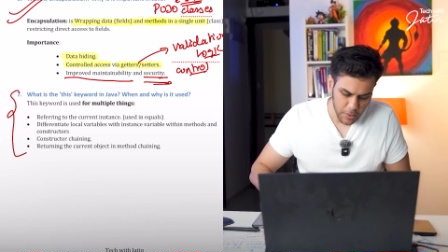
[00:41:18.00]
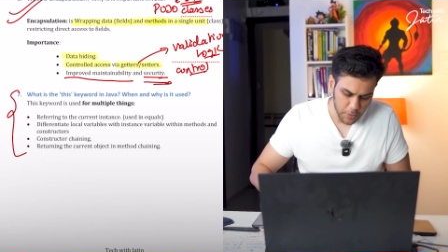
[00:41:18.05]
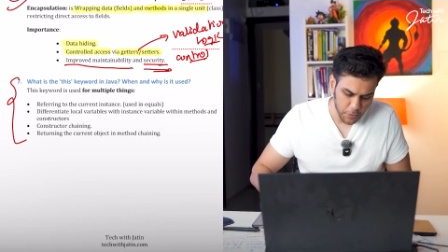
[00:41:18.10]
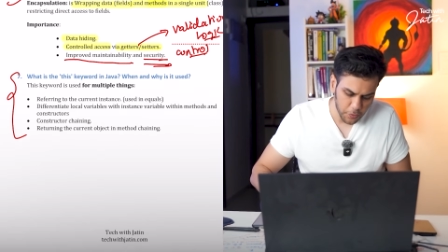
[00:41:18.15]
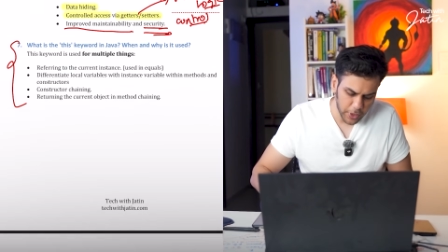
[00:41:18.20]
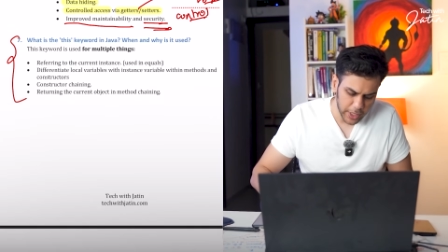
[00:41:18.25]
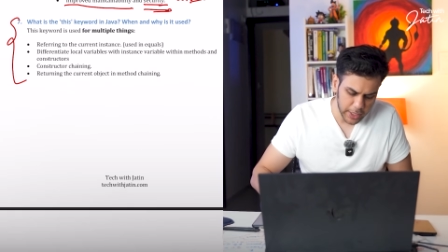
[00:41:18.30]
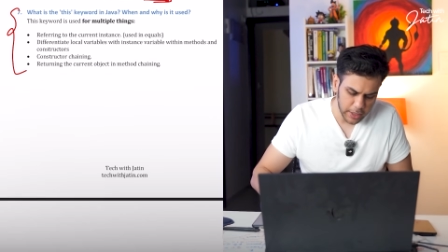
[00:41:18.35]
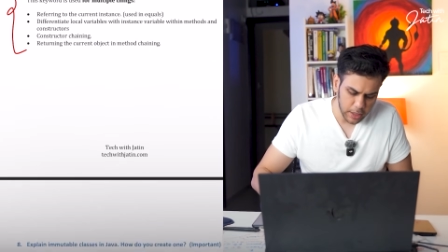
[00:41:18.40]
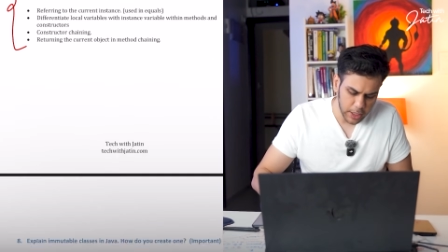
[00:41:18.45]

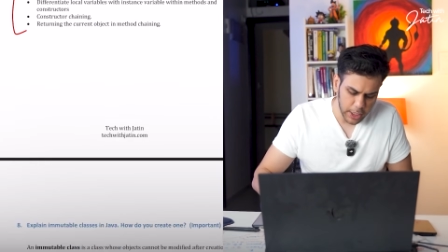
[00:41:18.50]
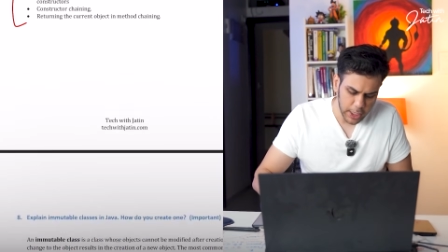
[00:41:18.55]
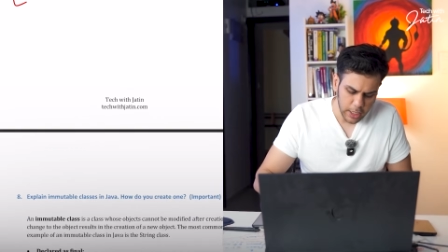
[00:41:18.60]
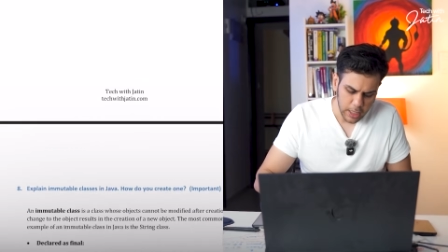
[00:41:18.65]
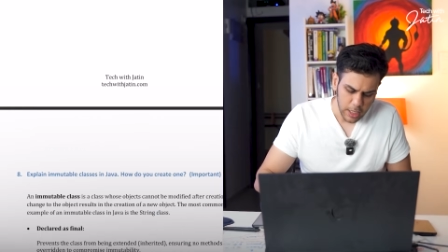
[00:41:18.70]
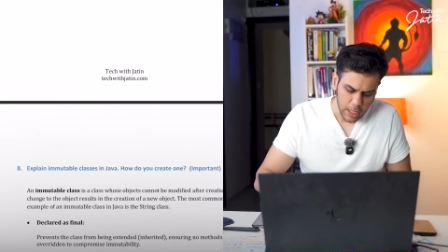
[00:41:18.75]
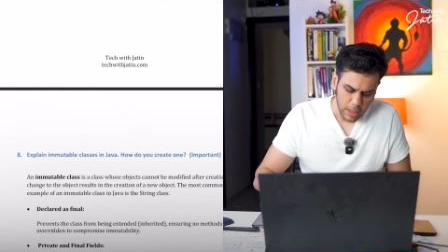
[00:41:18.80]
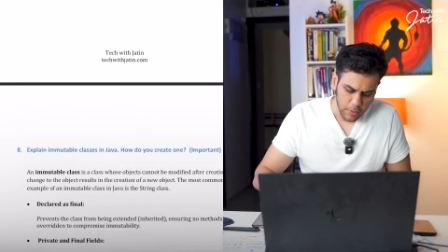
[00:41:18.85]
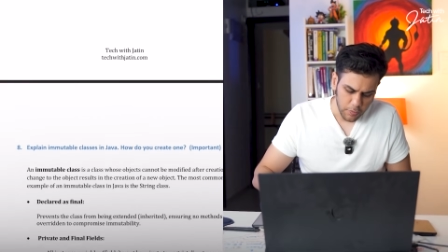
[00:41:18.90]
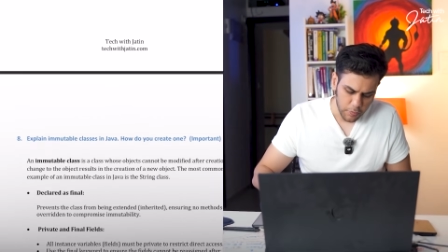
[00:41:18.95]
Finally,
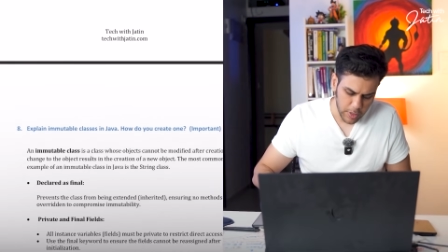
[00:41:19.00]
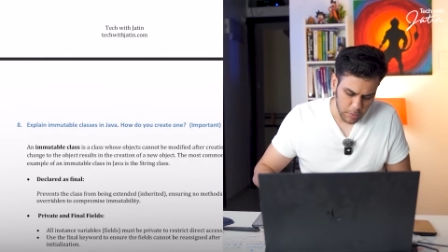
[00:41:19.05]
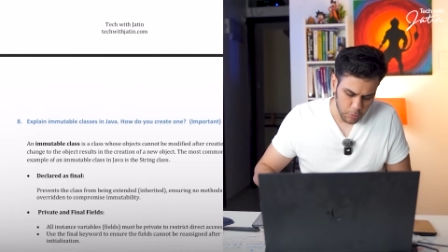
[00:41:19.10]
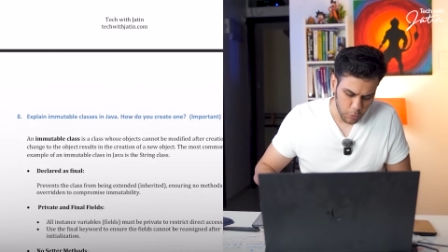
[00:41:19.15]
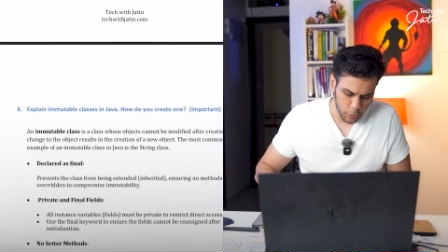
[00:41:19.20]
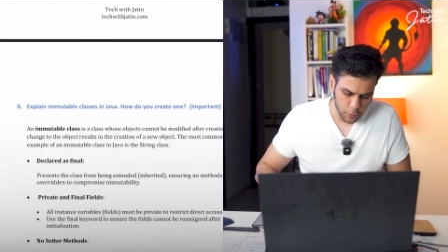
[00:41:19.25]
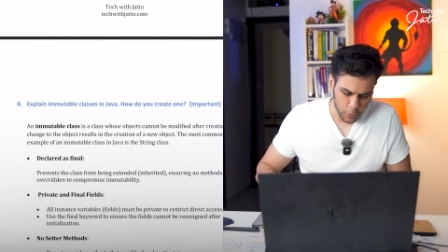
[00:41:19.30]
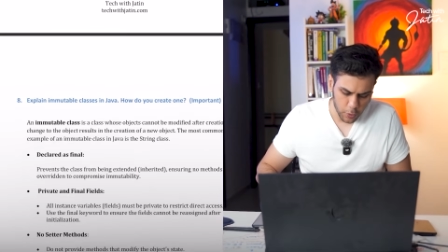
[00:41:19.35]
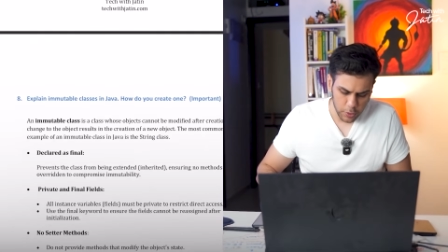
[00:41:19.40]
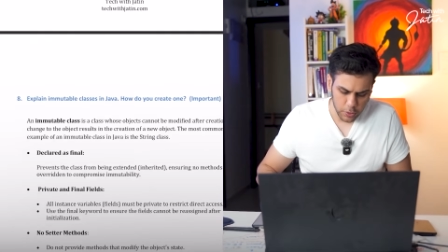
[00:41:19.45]
we'll
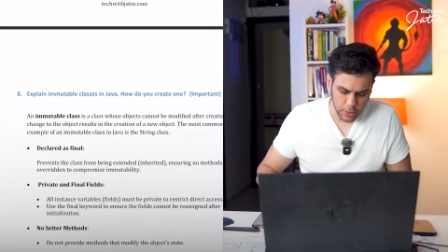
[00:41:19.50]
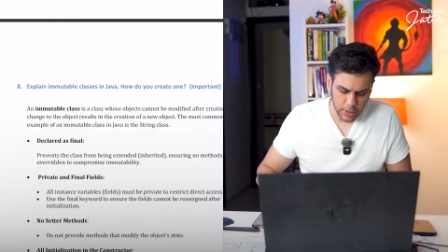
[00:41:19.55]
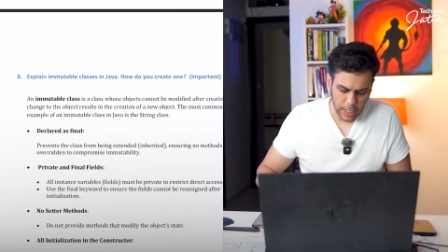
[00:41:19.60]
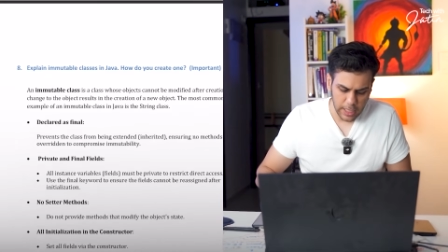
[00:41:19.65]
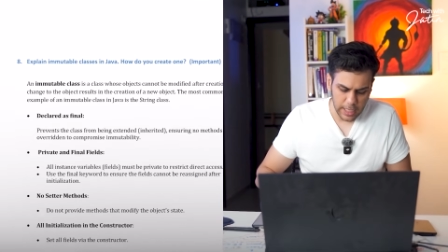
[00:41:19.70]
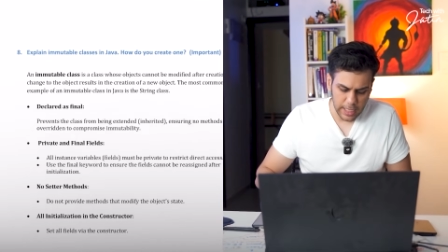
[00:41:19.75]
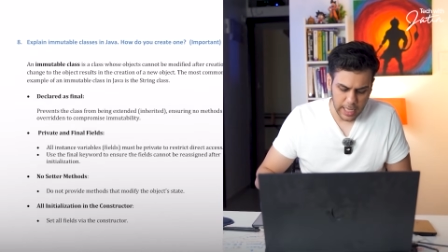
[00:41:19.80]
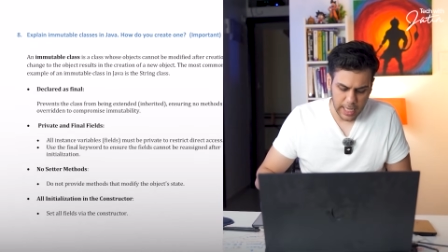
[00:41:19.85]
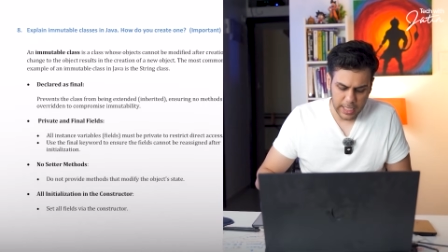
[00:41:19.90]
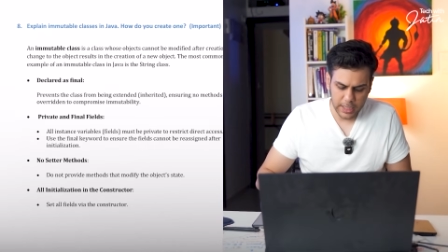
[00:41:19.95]
move on to the
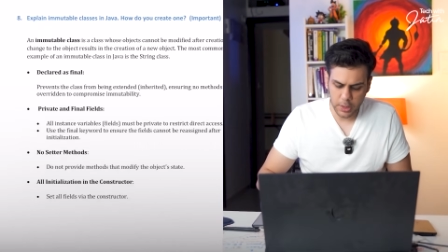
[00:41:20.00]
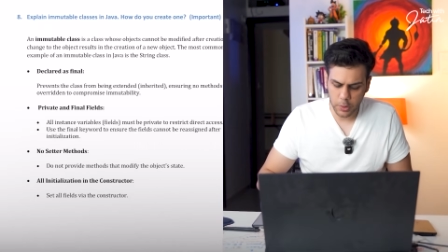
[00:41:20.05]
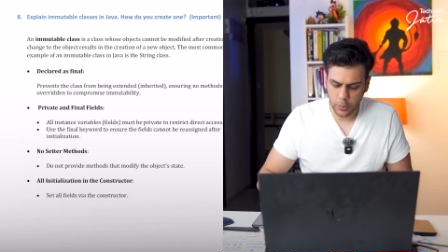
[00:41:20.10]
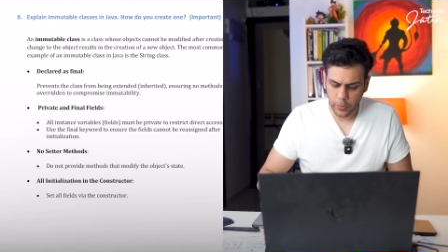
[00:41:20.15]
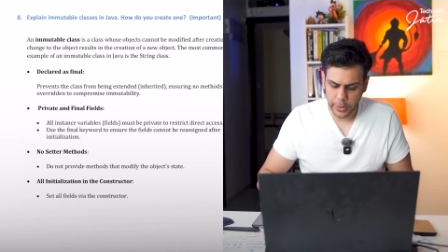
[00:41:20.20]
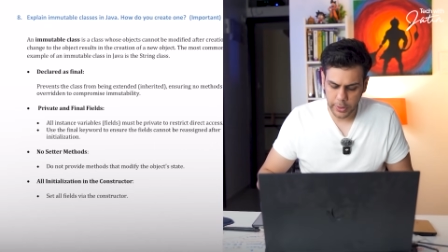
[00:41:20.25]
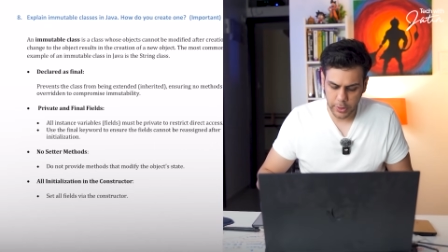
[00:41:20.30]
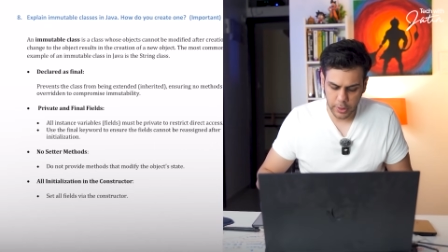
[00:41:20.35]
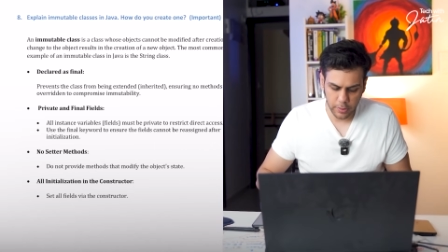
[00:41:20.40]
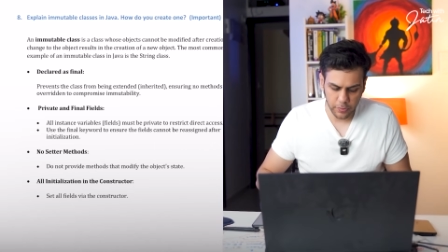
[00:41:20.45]
last
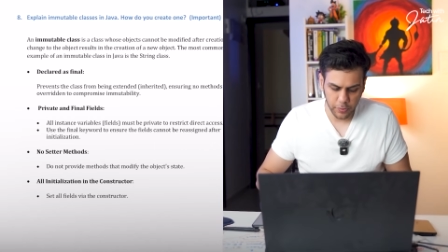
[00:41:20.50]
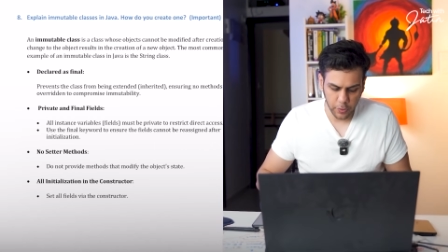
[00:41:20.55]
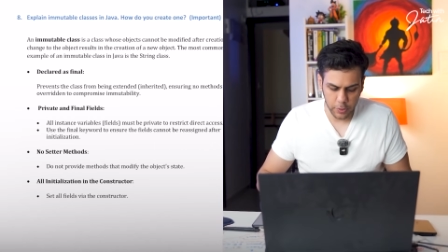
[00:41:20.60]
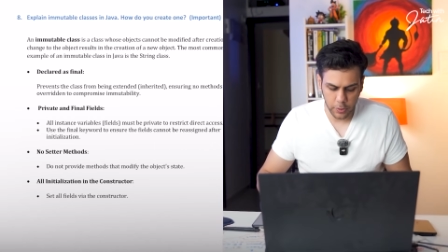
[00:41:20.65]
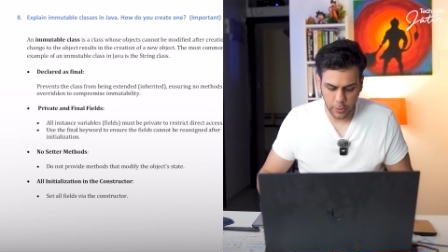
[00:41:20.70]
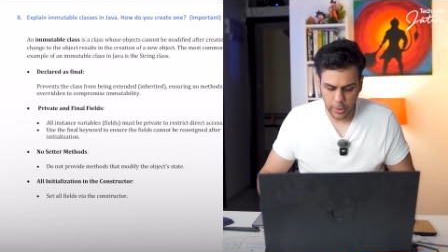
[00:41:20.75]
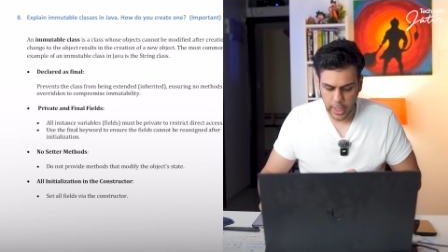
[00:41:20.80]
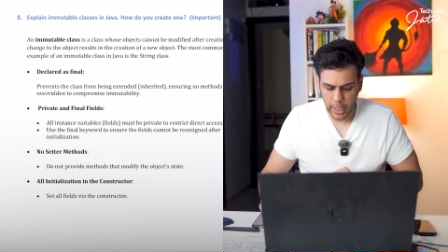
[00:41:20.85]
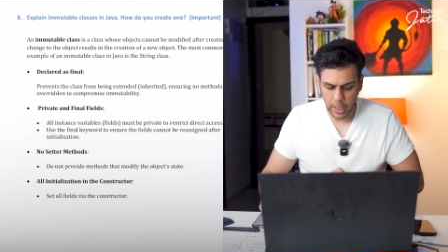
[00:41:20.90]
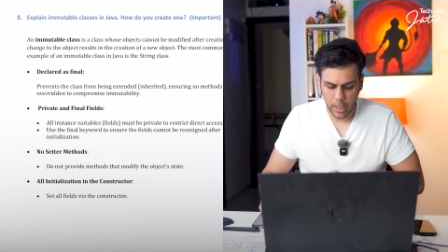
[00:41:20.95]
question for
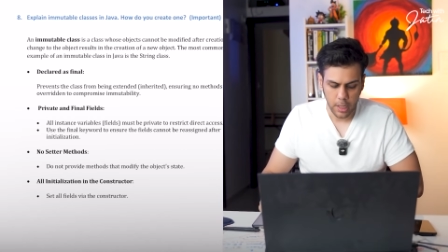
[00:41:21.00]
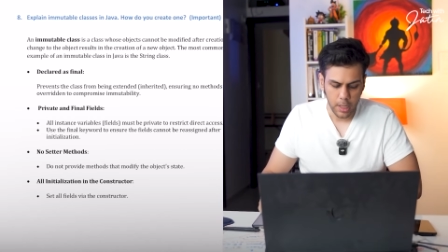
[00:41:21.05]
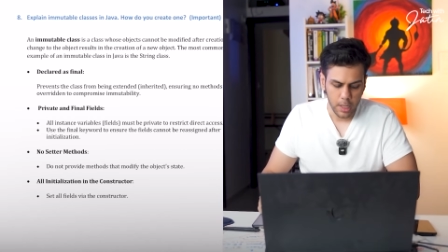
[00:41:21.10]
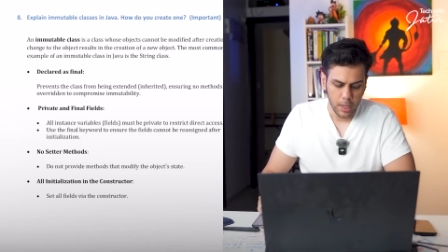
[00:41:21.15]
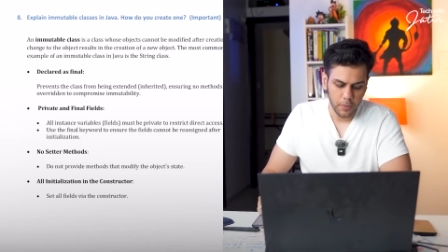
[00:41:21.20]
today,